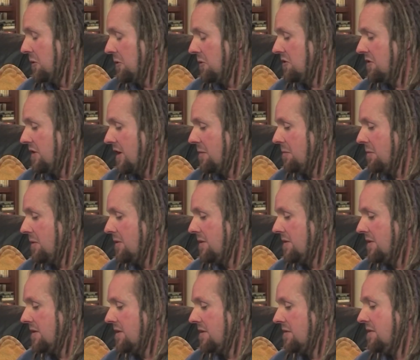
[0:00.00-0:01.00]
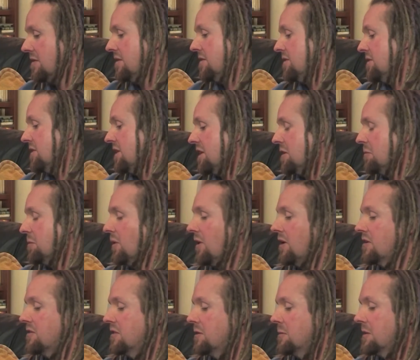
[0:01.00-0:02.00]
the doorstep. I've uh, said
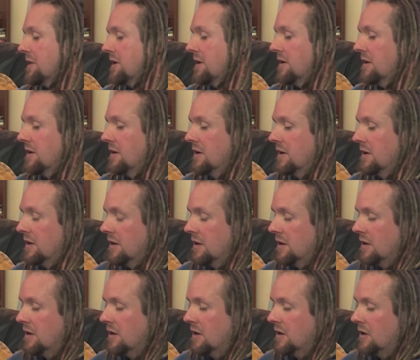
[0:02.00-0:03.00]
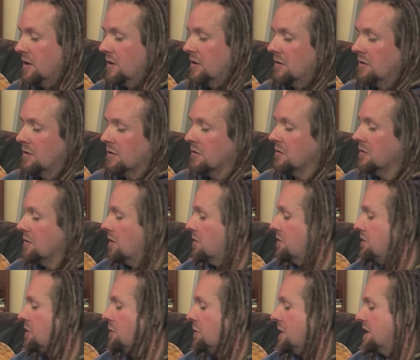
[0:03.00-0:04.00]
goodbye to him and that. Uh, well,
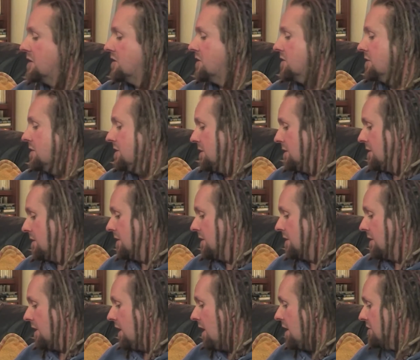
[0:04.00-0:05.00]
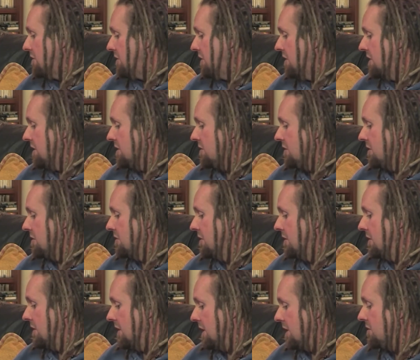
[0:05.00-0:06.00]
a few weeks after this
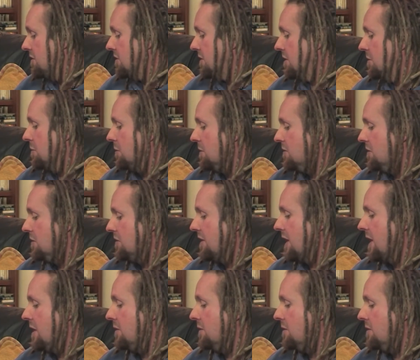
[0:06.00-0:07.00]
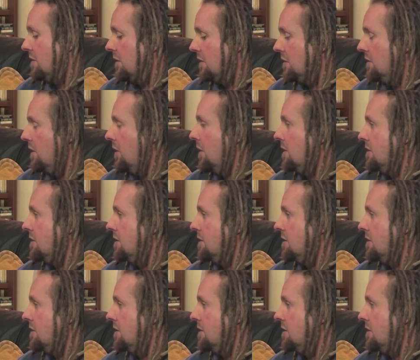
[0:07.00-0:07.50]
incident with Adele on